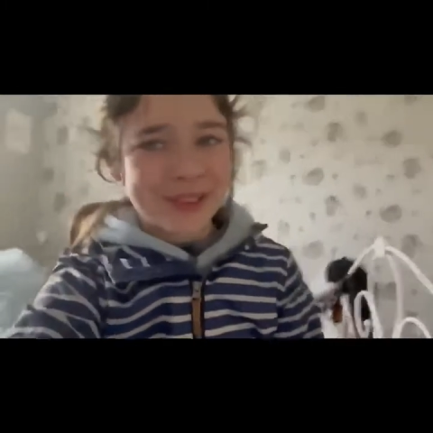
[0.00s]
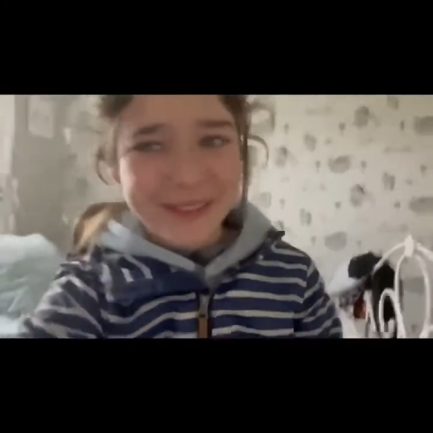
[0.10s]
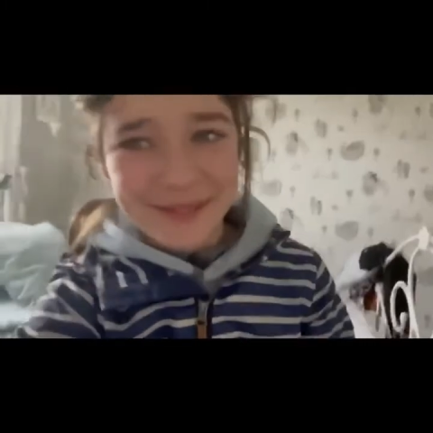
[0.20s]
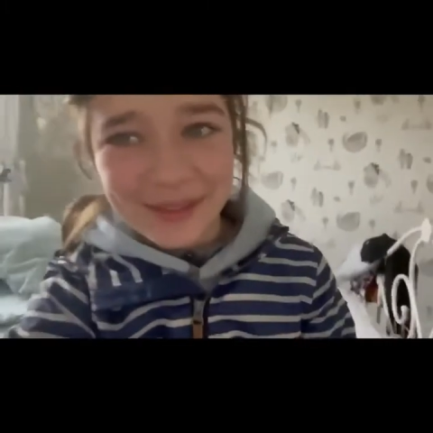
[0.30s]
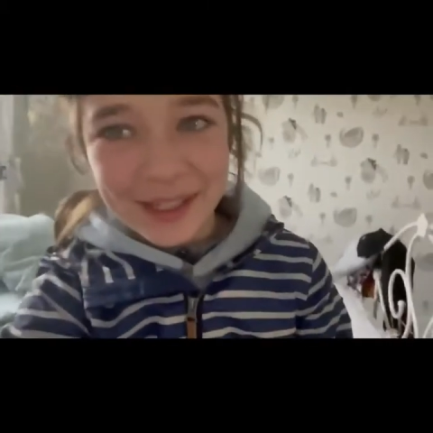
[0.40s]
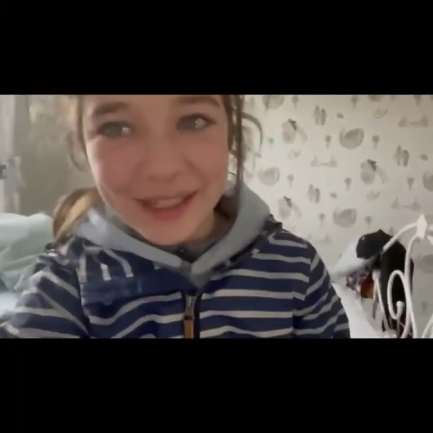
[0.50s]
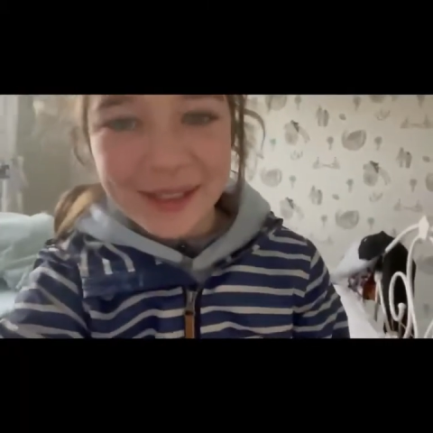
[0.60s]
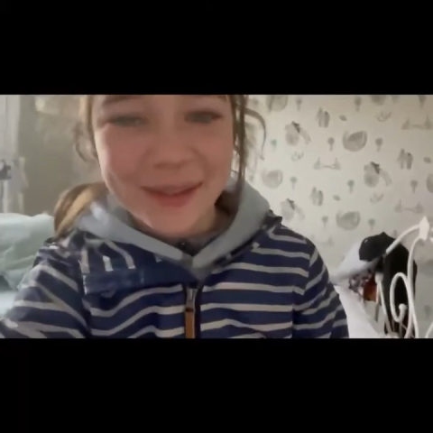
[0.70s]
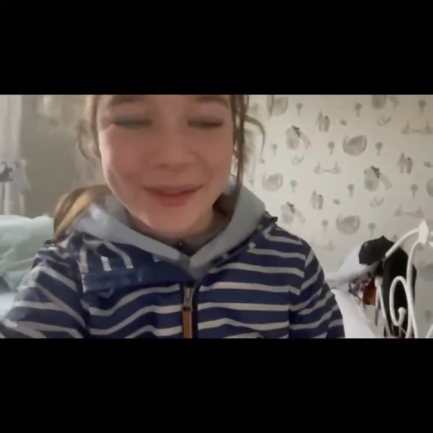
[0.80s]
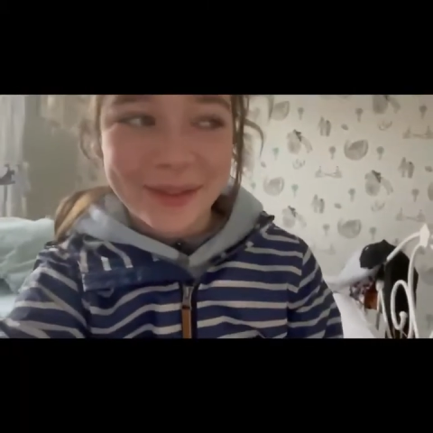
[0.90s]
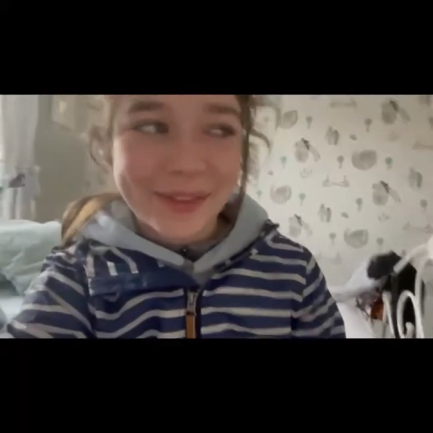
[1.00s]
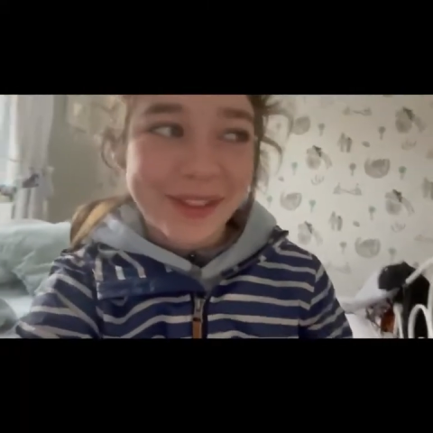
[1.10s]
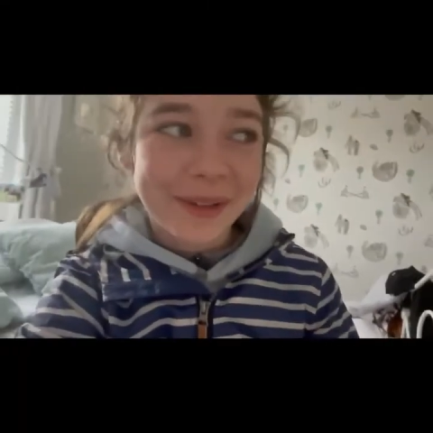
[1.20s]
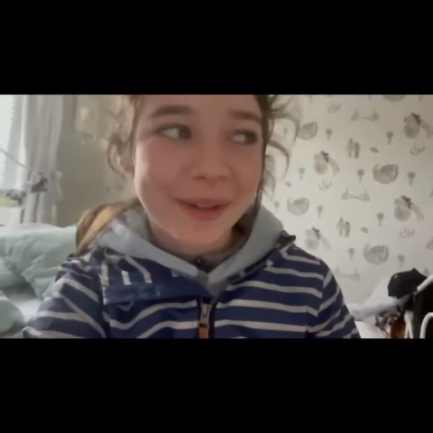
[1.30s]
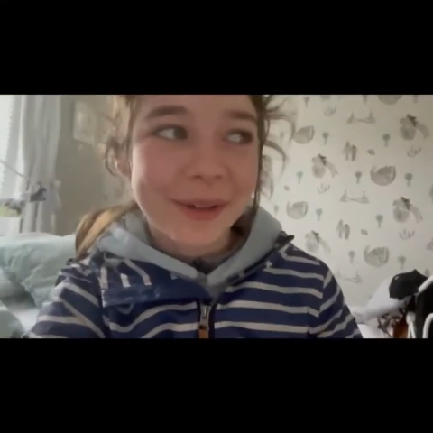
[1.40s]
isn't very helpful.
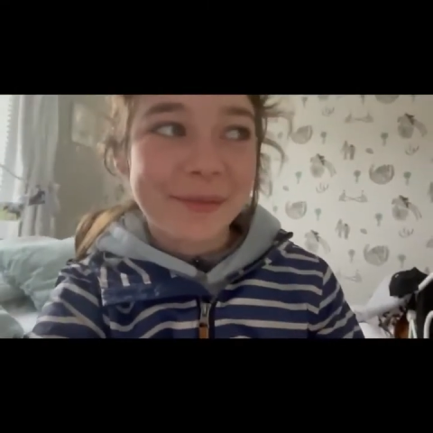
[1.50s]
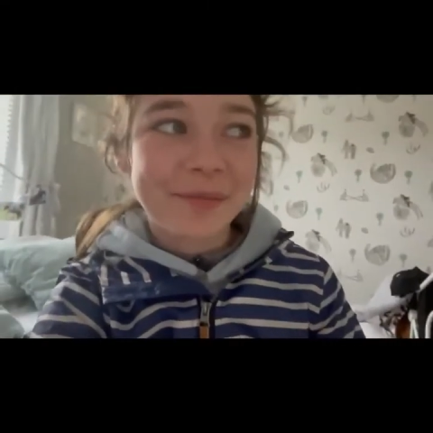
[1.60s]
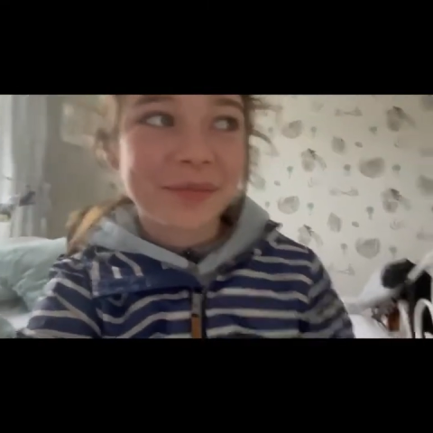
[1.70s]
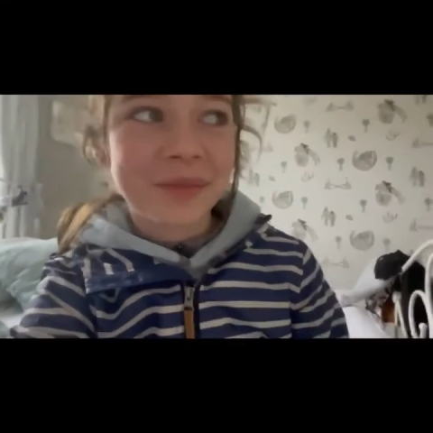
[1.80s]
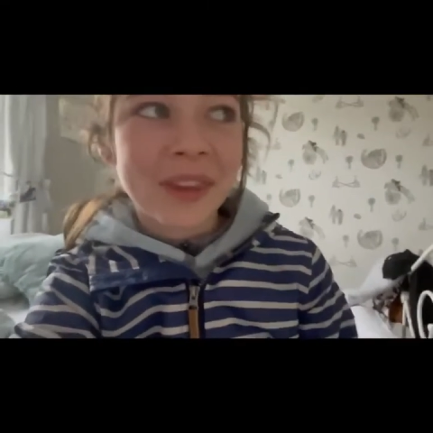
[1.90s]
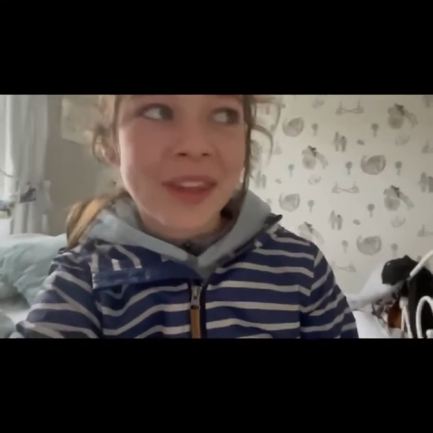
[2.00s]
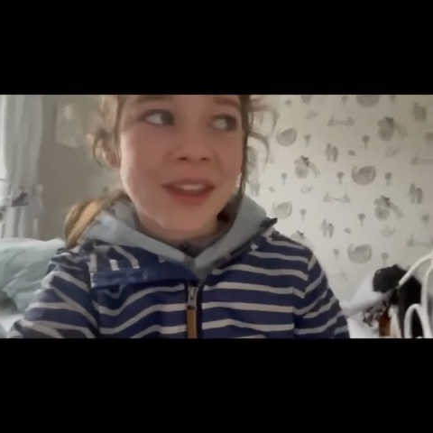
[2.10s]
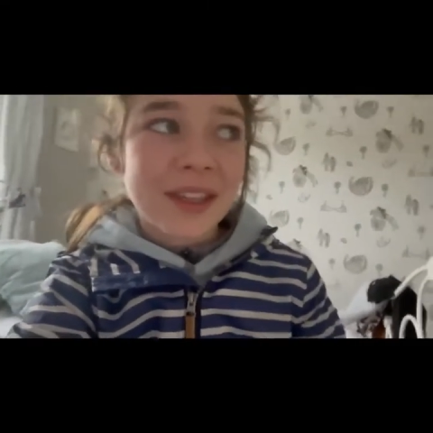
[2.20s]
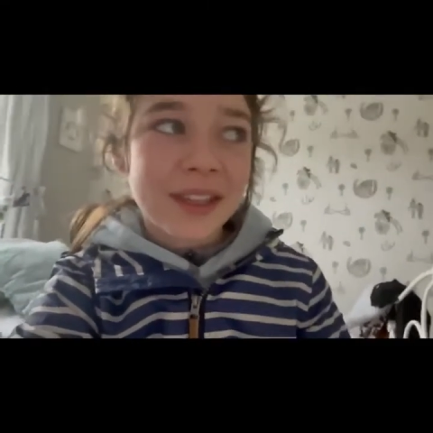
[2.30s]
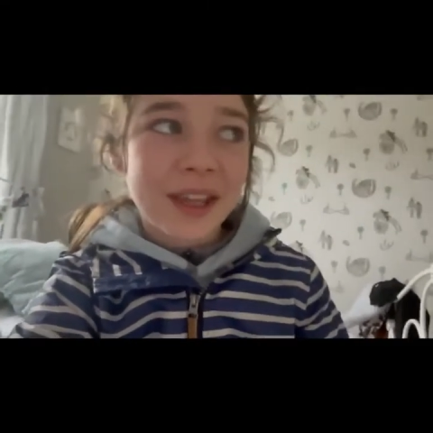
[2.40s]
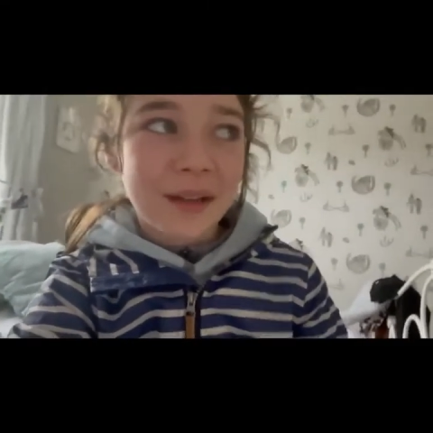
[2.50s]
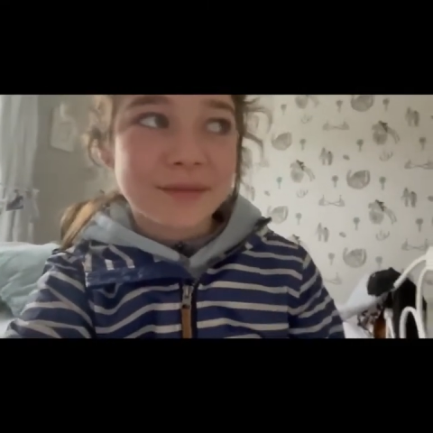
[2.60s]
So um, yeah.